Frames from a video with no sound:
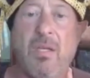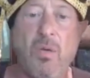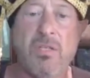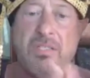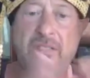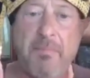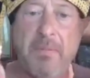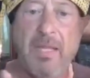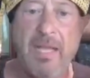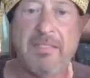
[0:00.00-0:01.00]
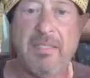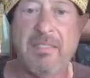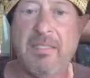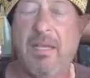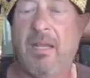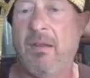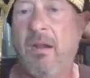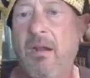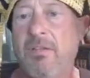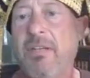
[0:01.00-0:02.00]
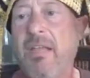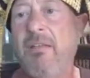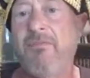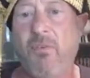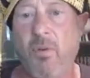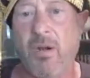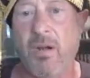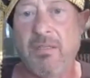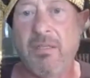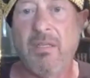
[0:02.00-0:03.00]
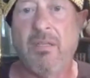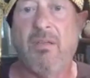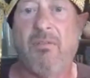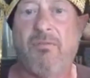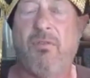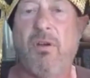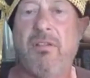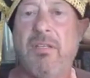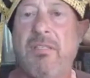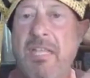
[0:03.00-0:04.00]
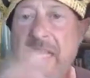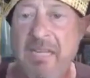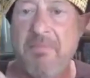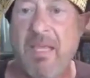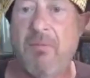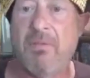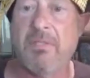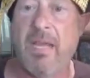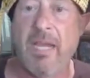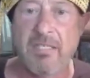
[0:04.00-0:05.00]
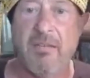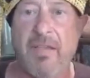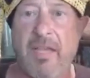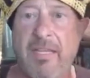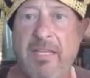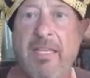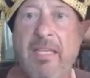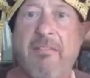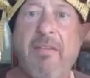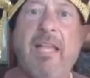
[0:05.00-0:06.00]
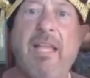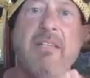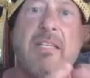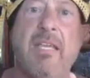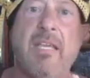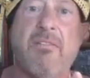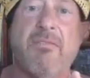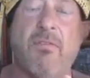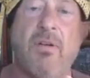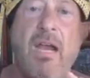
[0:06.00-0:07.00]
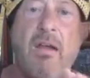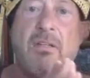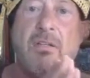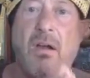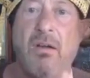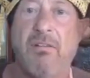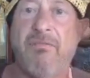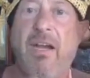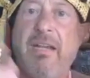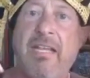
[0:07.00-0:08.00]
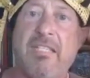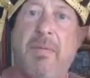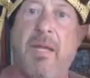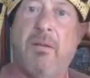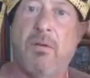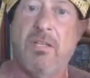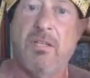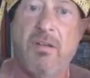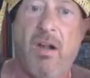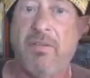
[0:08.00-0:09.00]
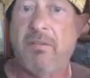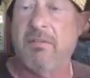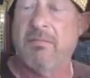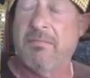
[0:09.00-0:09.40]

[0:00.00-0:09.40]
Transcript: who was stabilizing a large amphora for the team that was excavating in the Valley of the Kings for Howard Carter, financed by Lord Carnarvon.